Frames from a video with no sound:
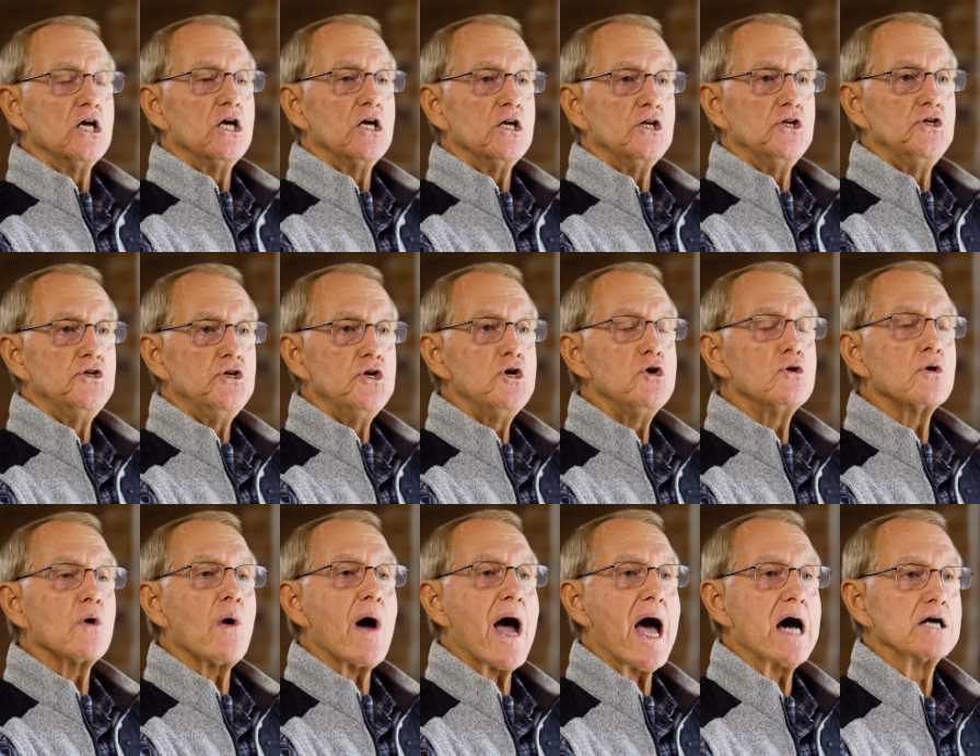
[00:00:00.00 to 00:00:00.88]
You
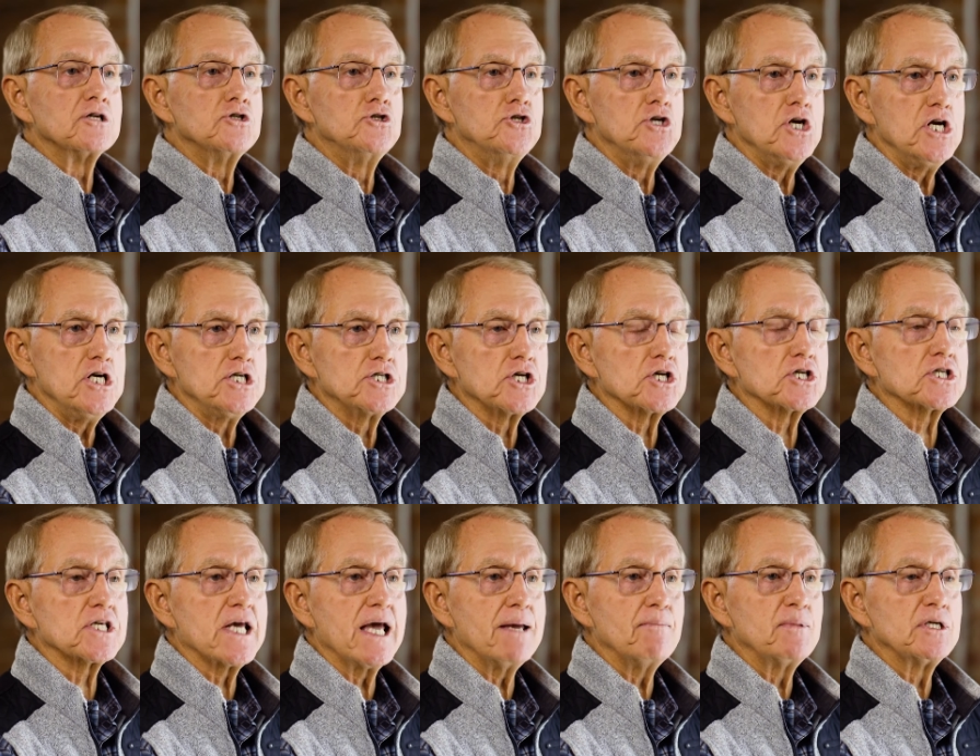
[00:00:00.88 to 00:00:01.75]
know how Jesus
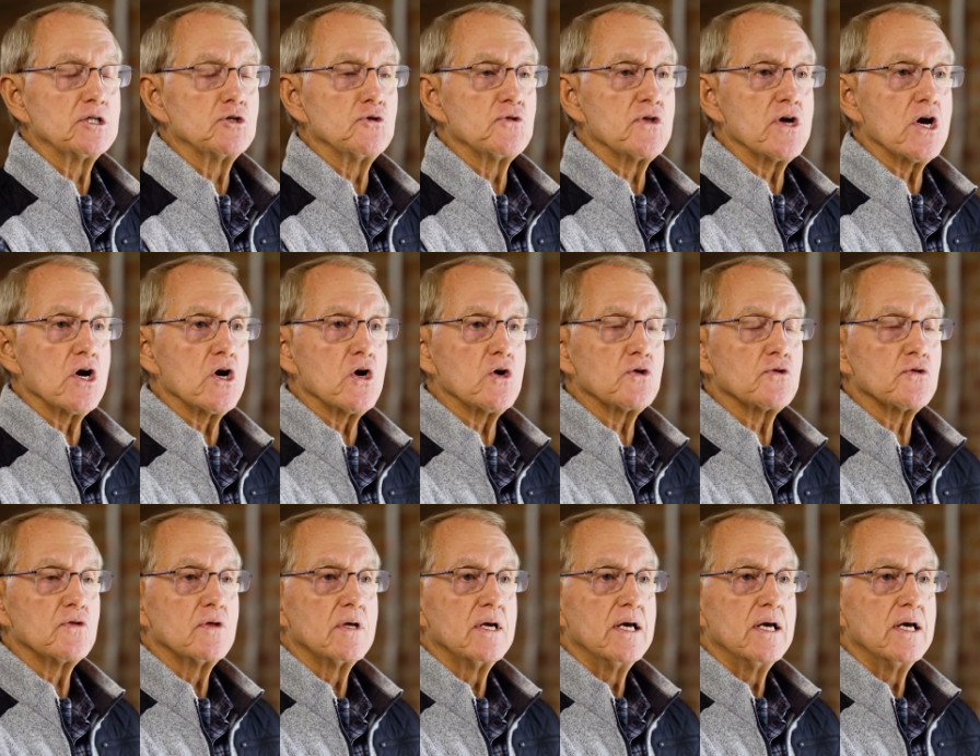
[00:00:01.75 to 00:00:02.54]
came into the earth?